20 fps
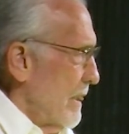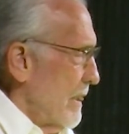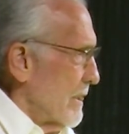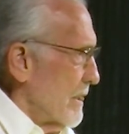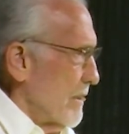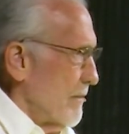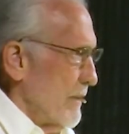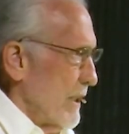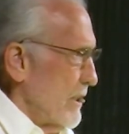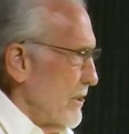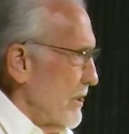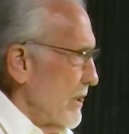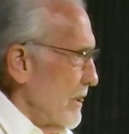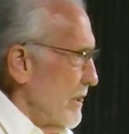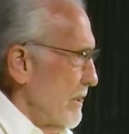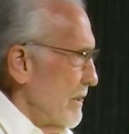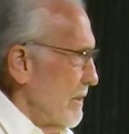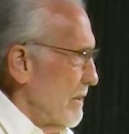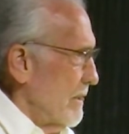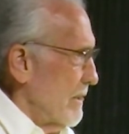Da
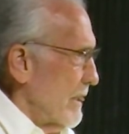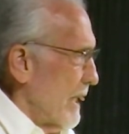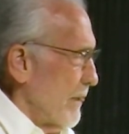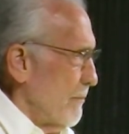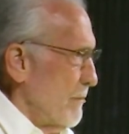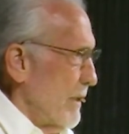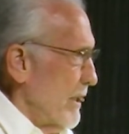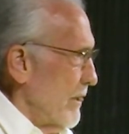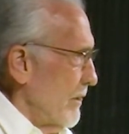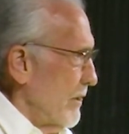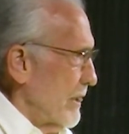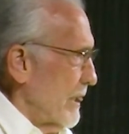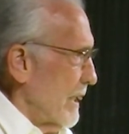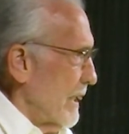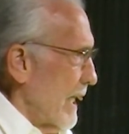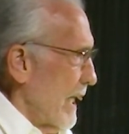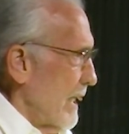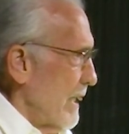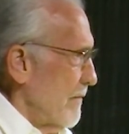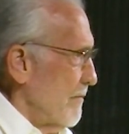Vinci had been looking
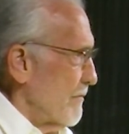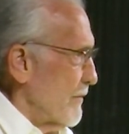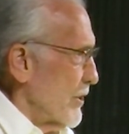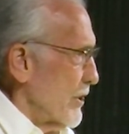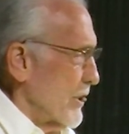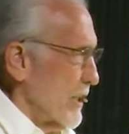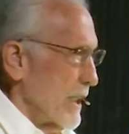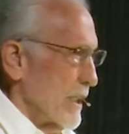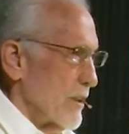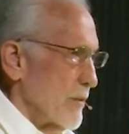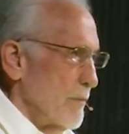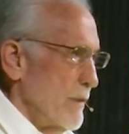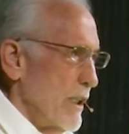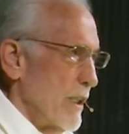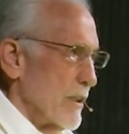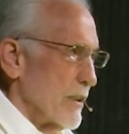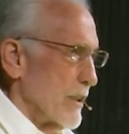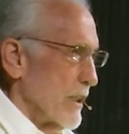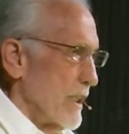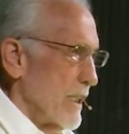at him for 6
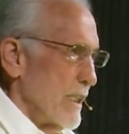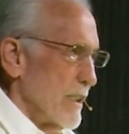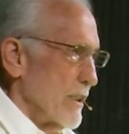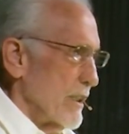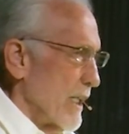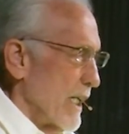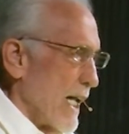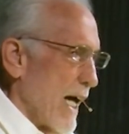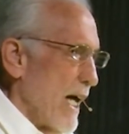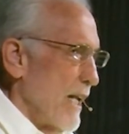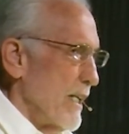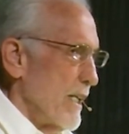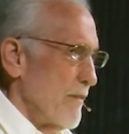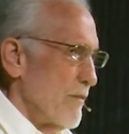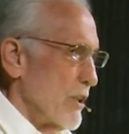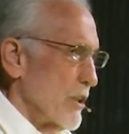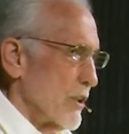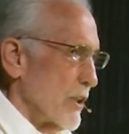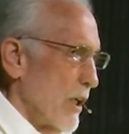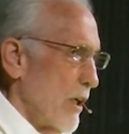months, and he said, "I
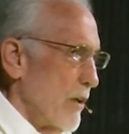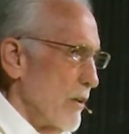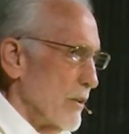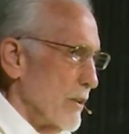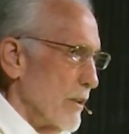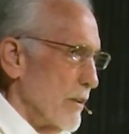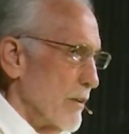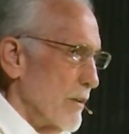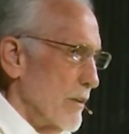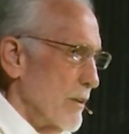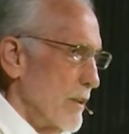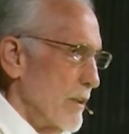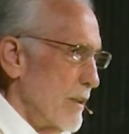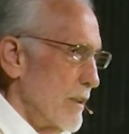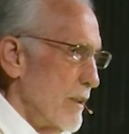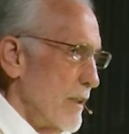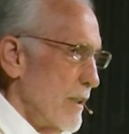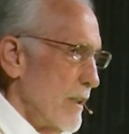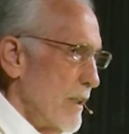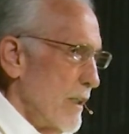never saw you
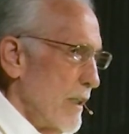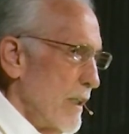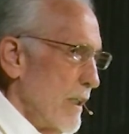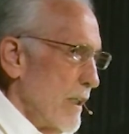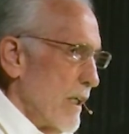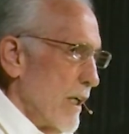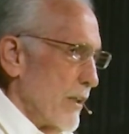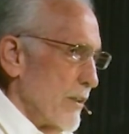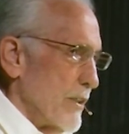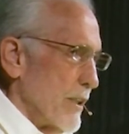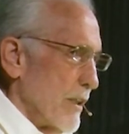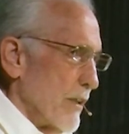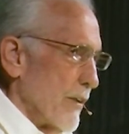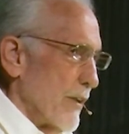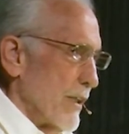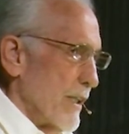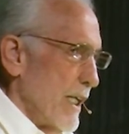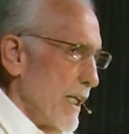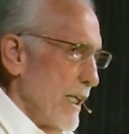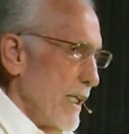until the
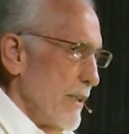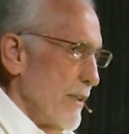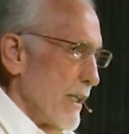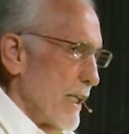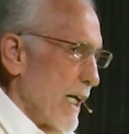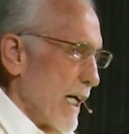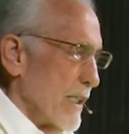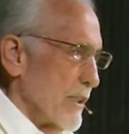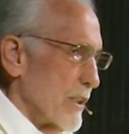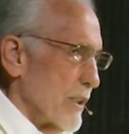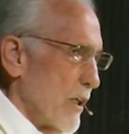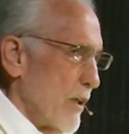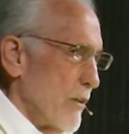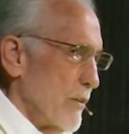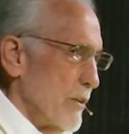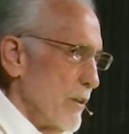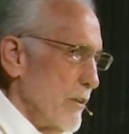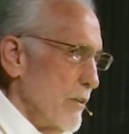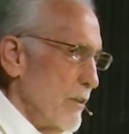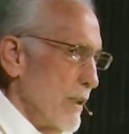day that I saw
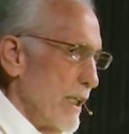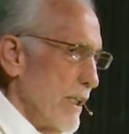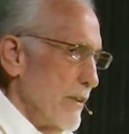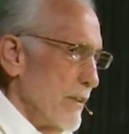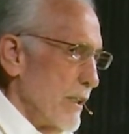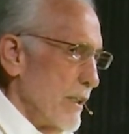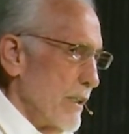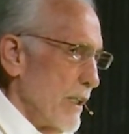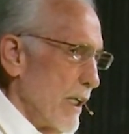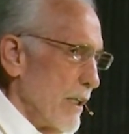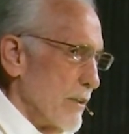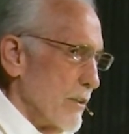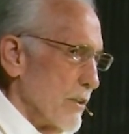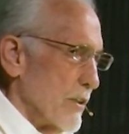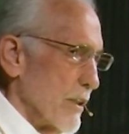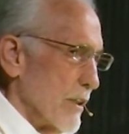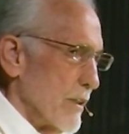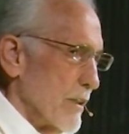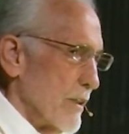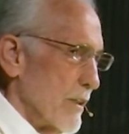you in the
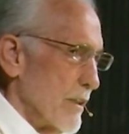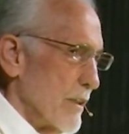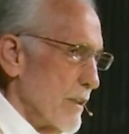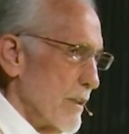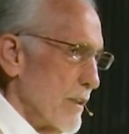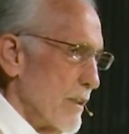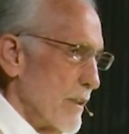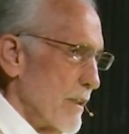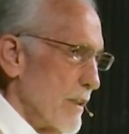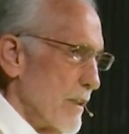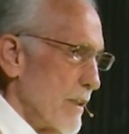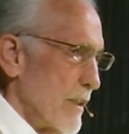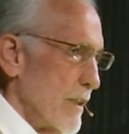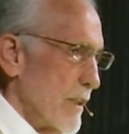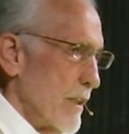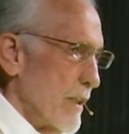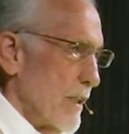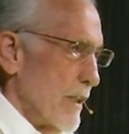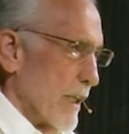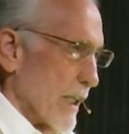dungeon
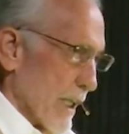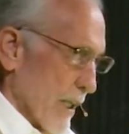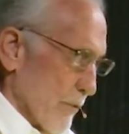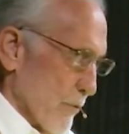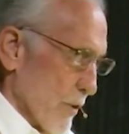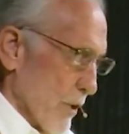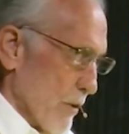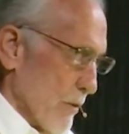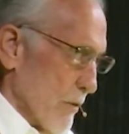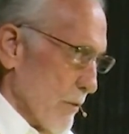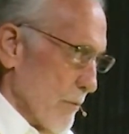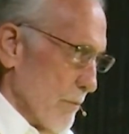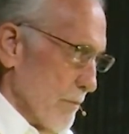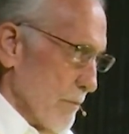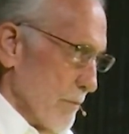in Rome."